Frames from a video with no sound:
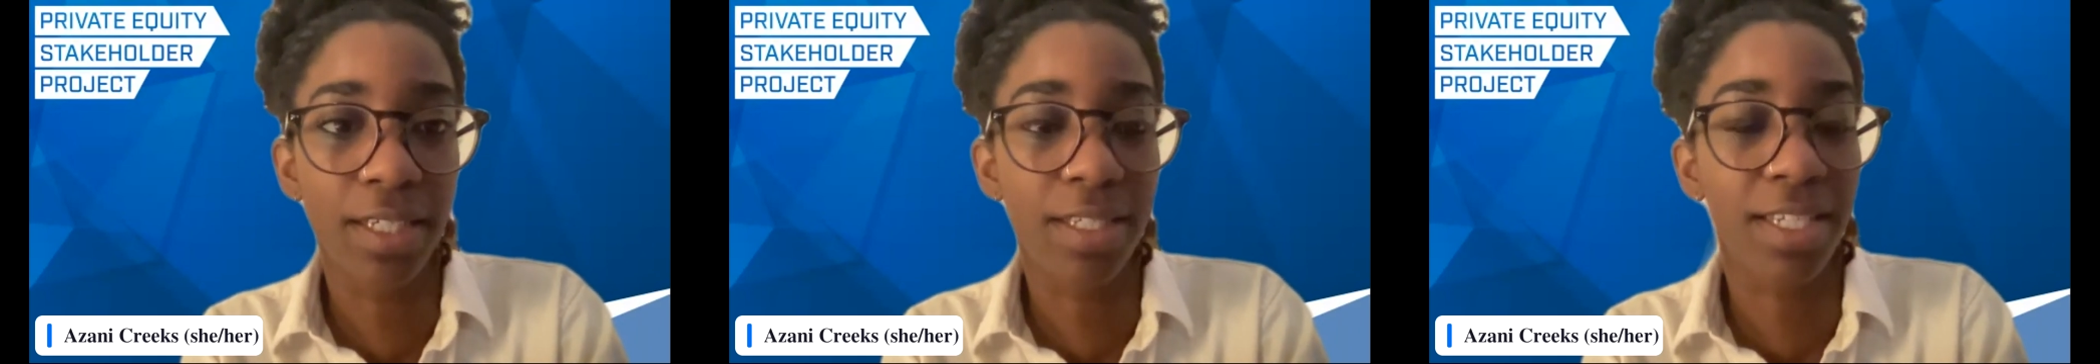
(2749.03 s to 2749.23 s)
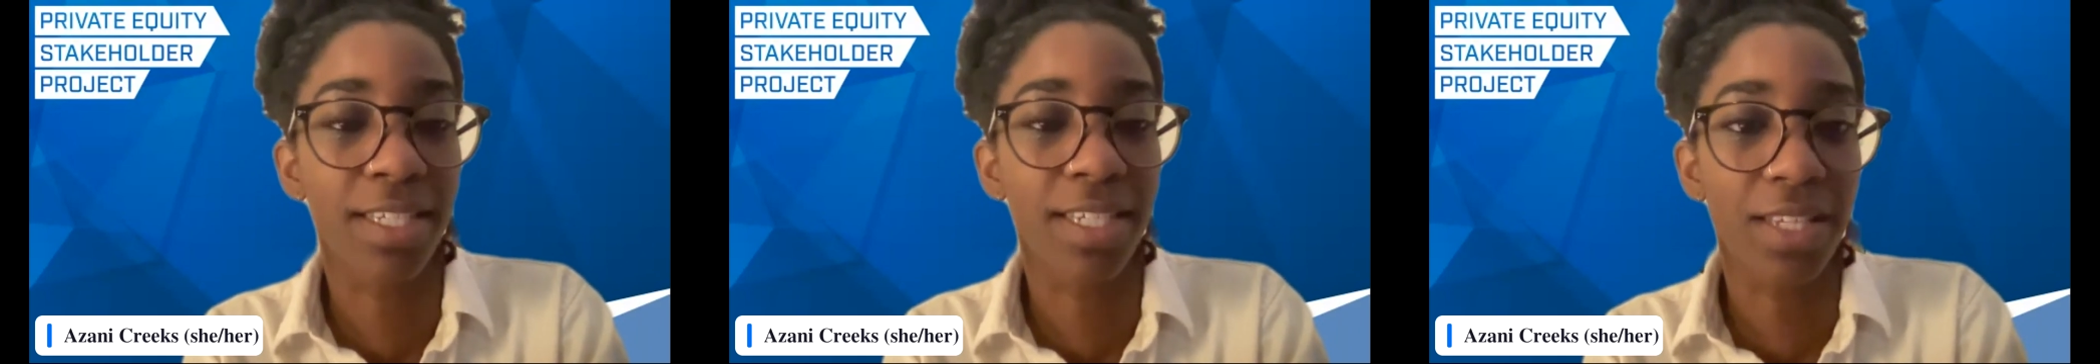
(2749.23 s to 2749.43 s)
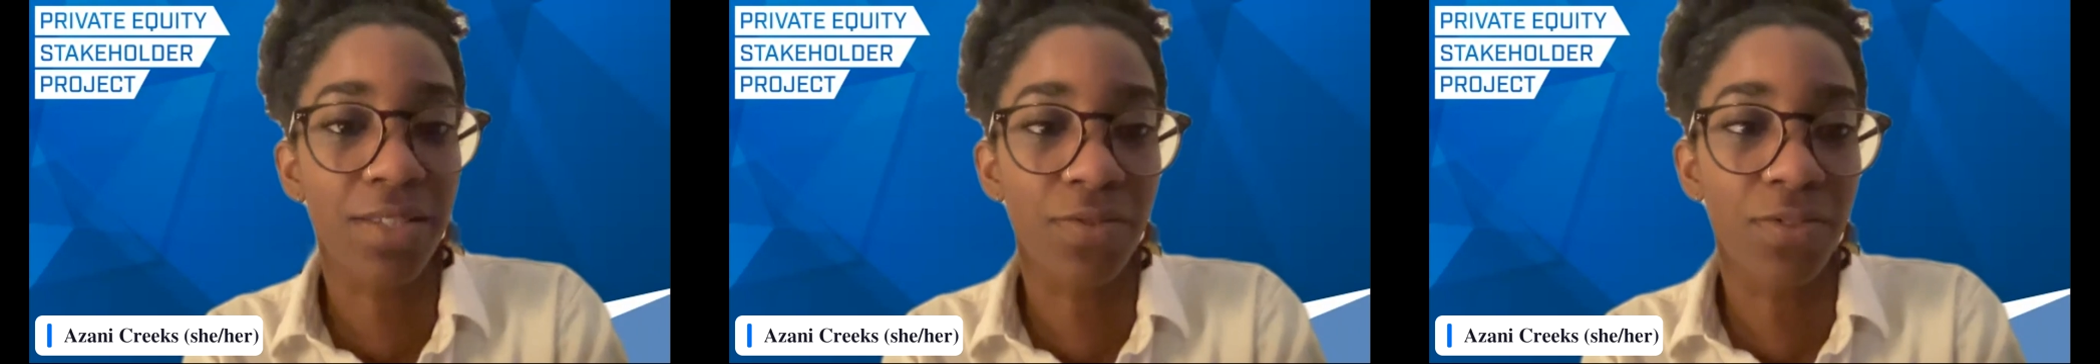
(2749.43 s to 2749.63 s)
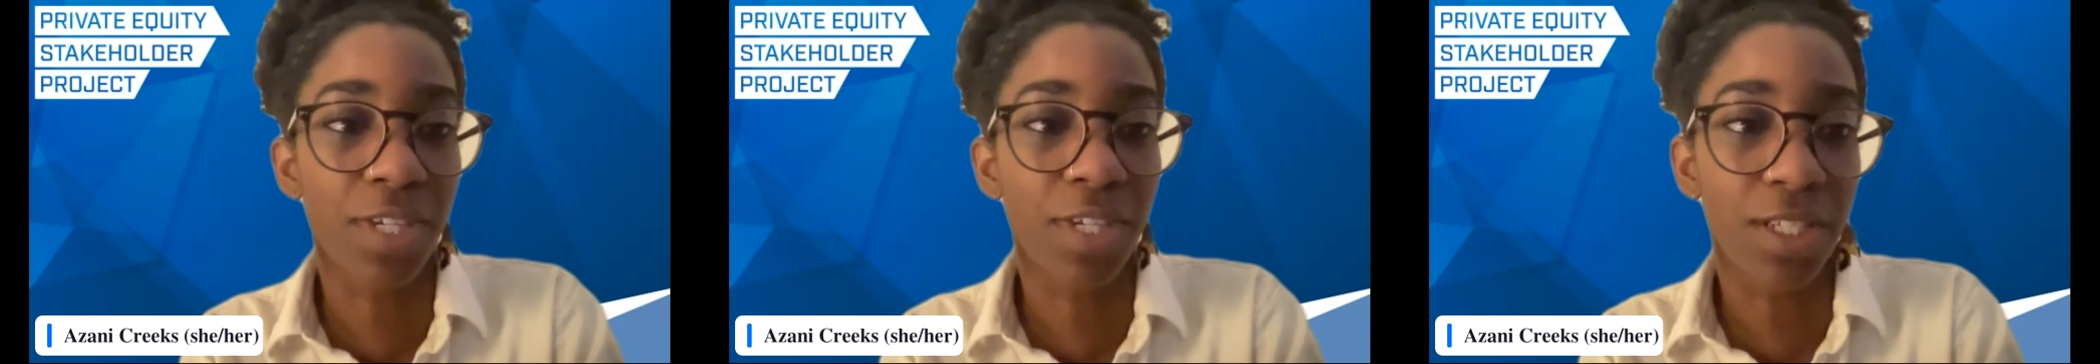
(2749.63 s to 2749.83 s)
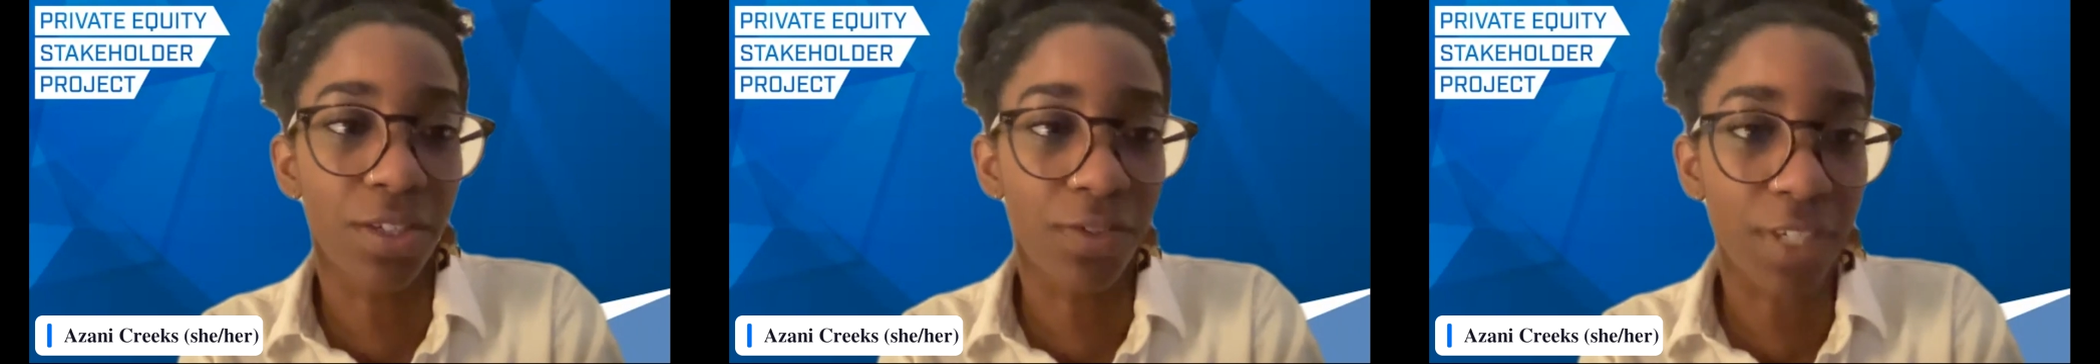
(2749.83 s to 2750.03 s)
successful
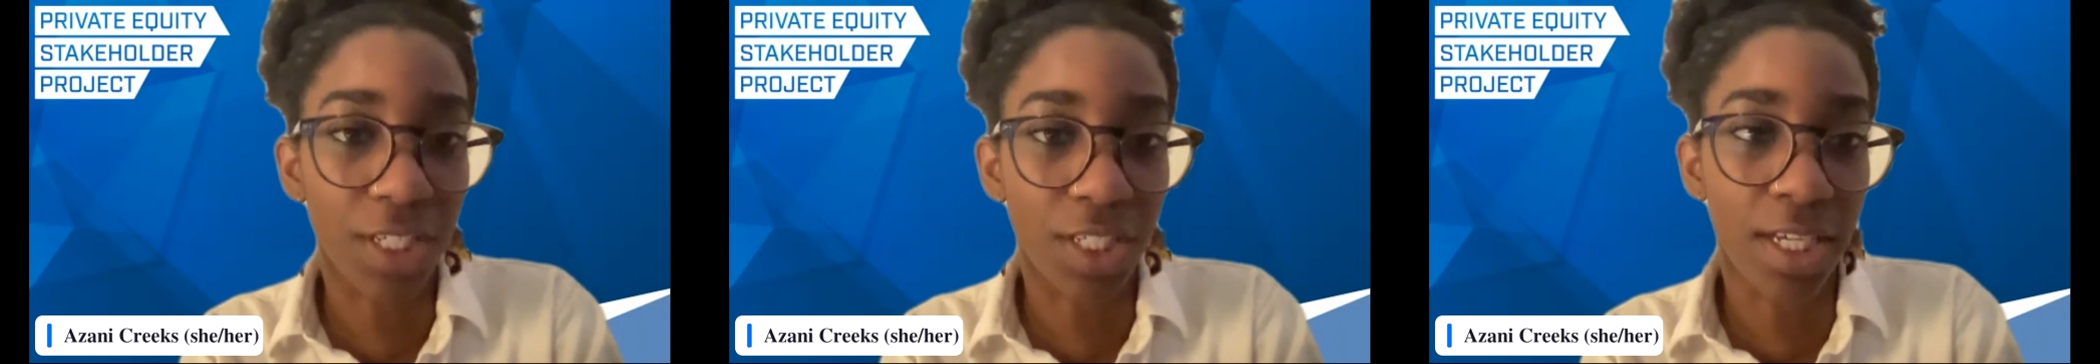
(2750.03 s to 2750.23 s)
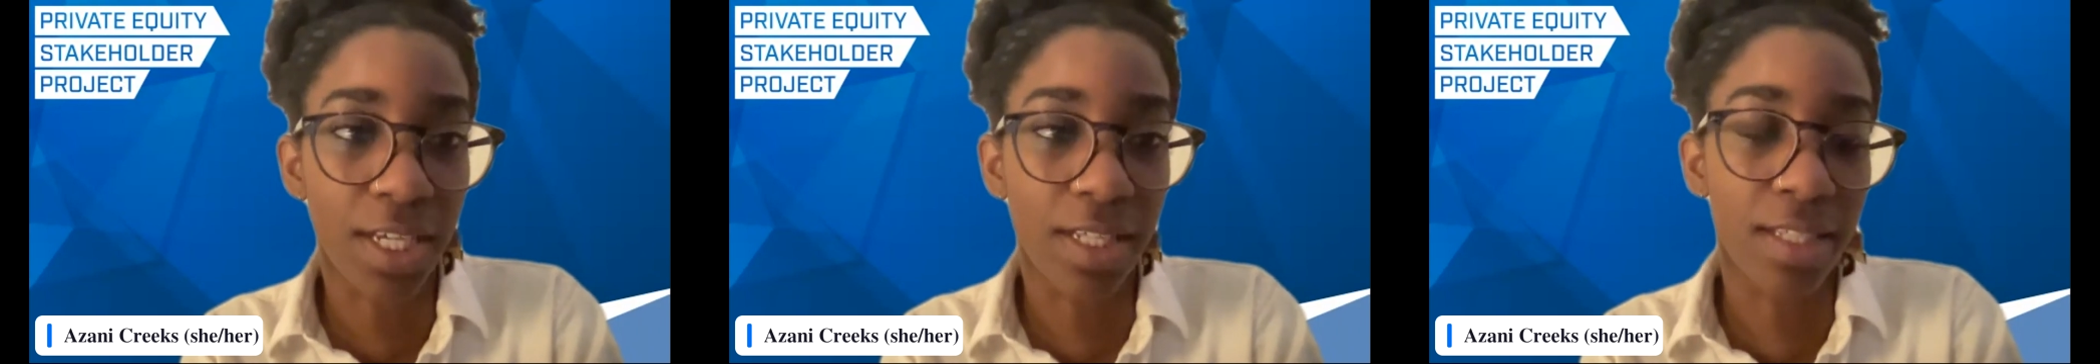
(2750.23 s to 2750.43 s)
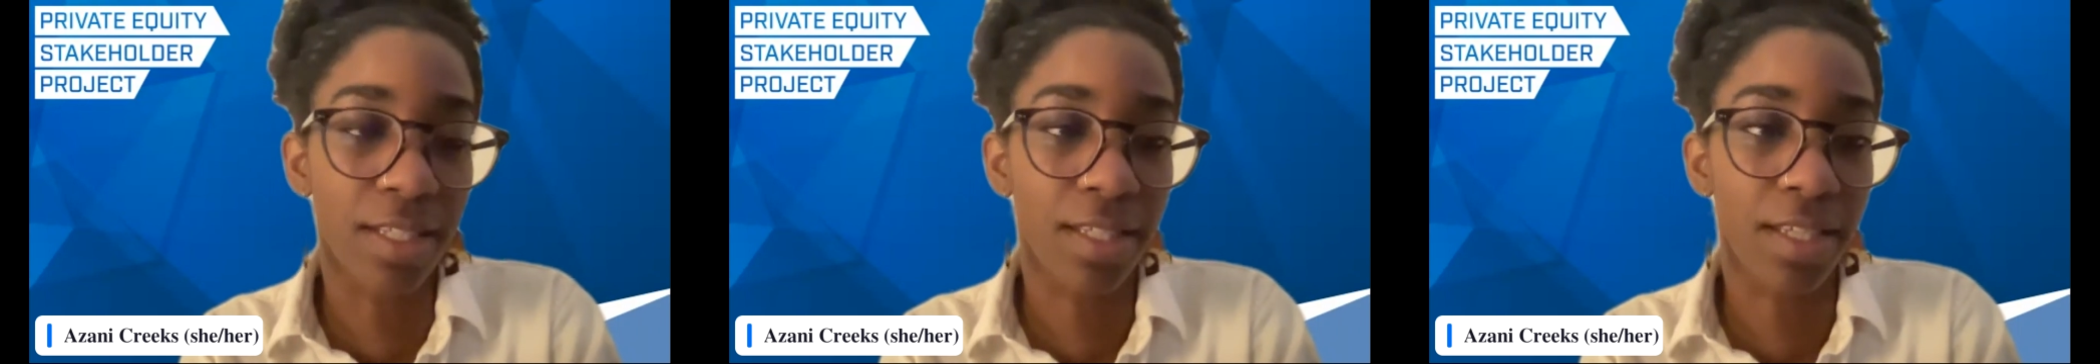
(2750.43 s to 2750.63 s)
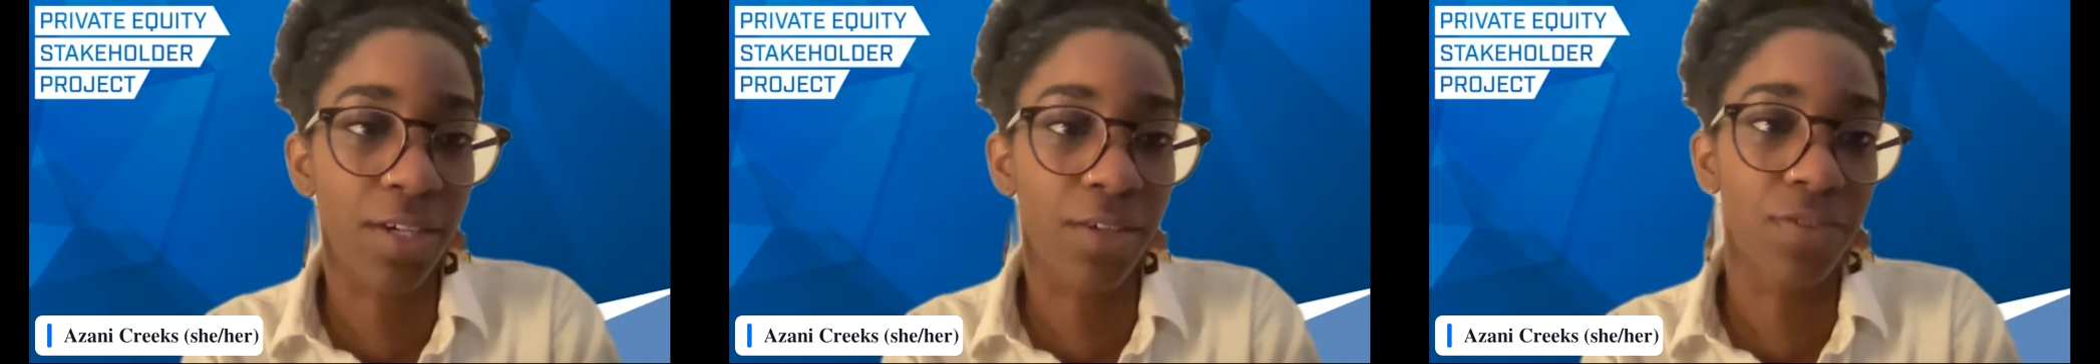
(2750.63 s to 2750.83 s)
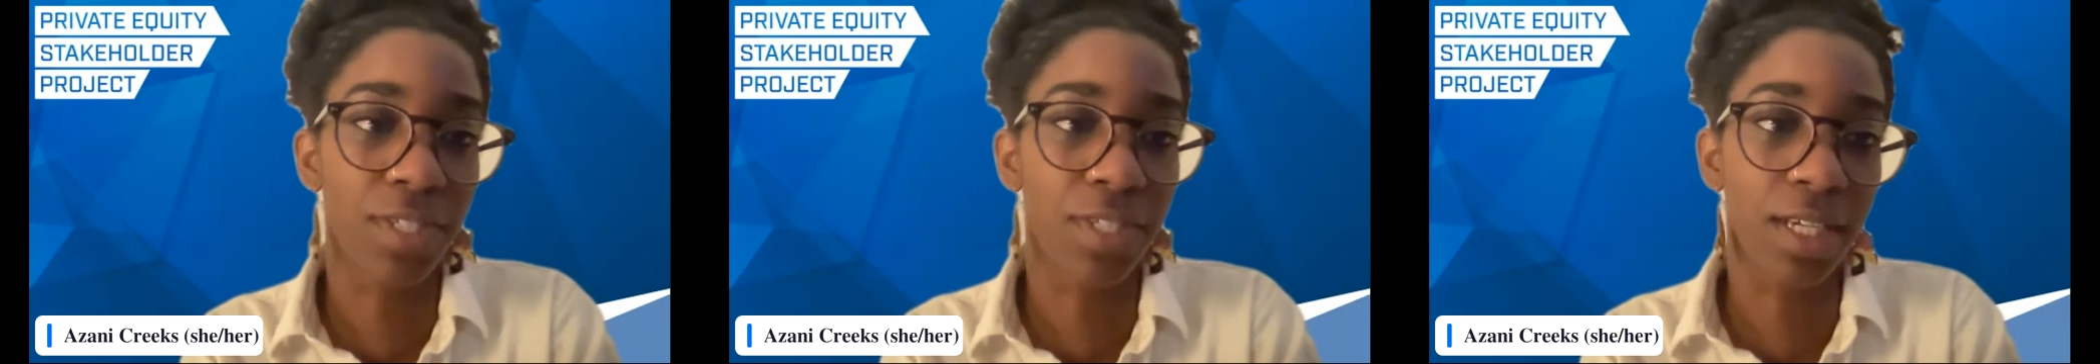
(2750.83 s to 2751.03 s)
interventions that
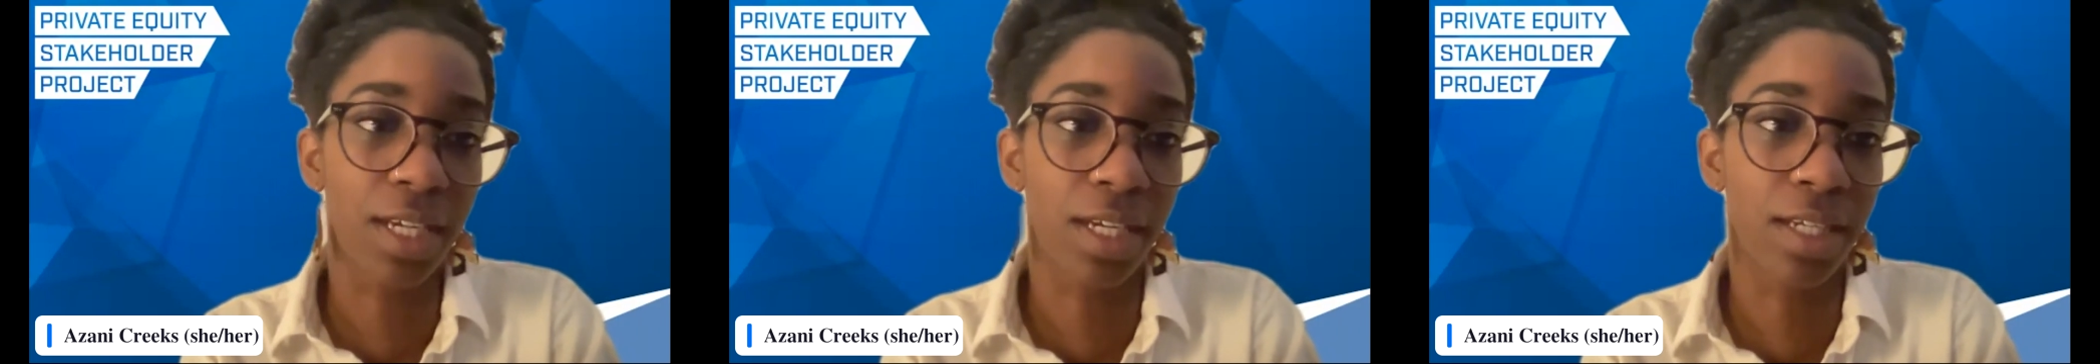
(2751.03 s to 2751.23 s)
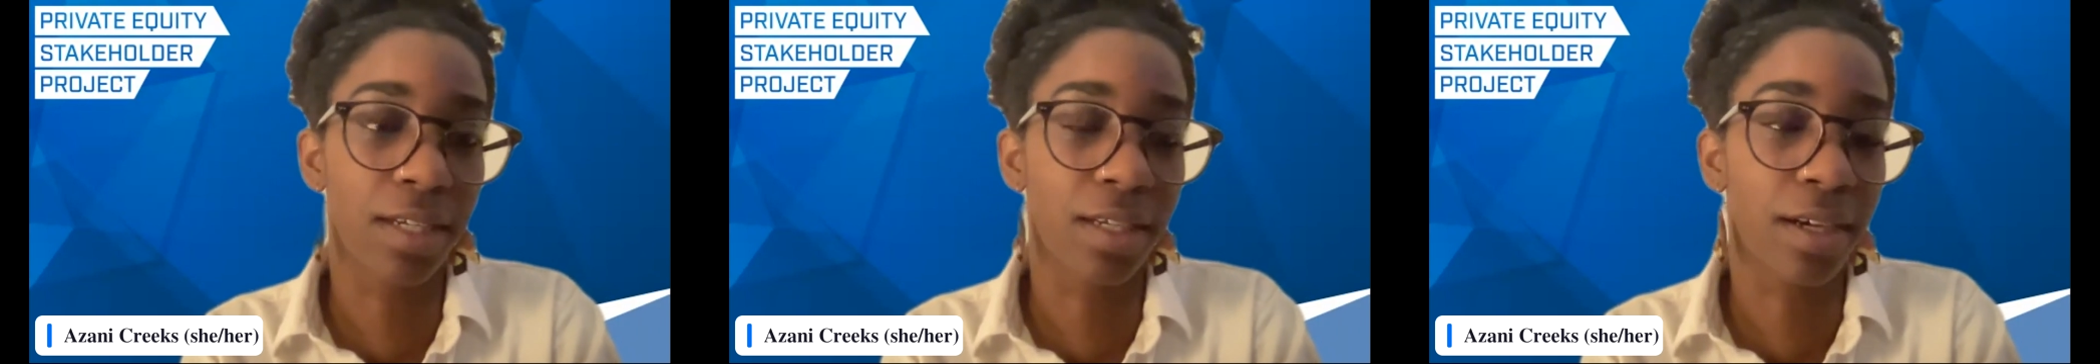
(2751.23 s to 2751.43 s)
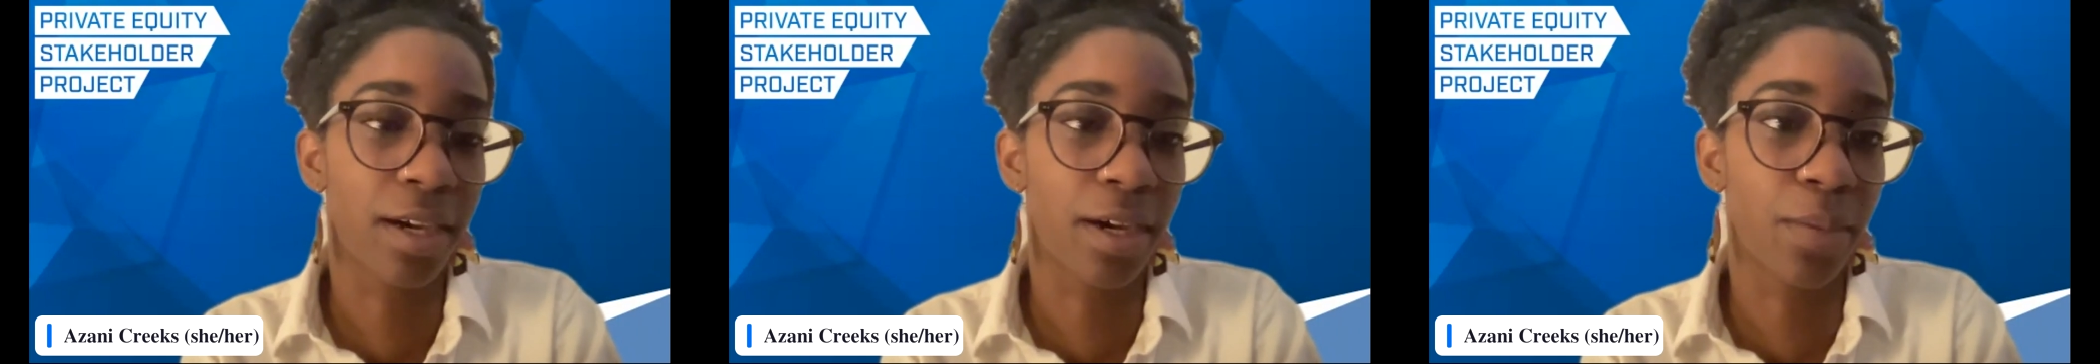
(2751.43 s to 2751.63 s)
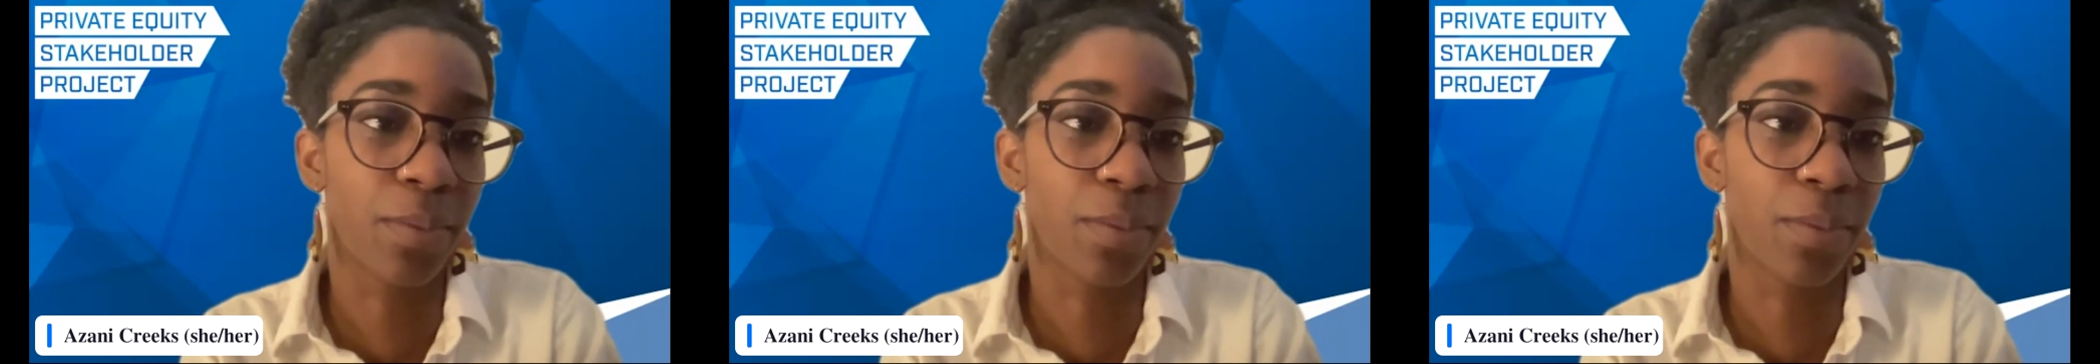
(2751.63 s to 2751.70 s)
you've seen.